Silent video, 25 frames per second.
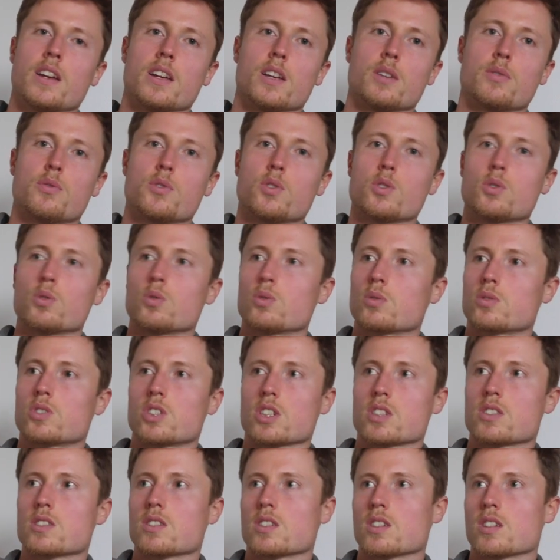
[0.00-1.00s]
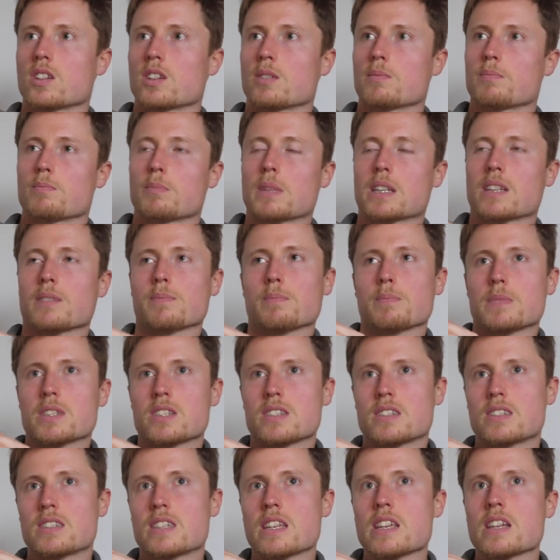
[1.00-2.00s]
if you just, but
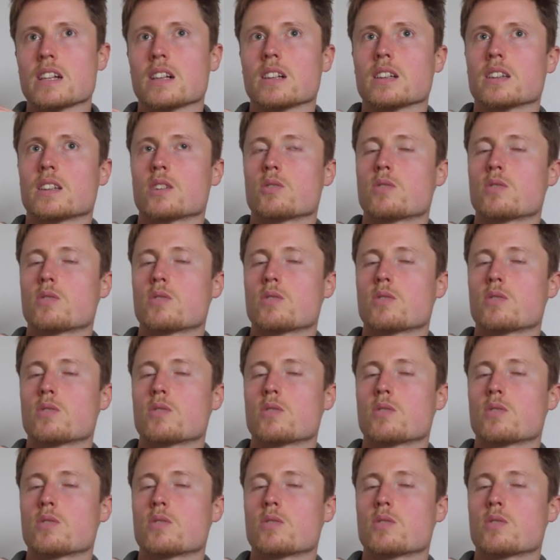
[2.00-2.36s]
still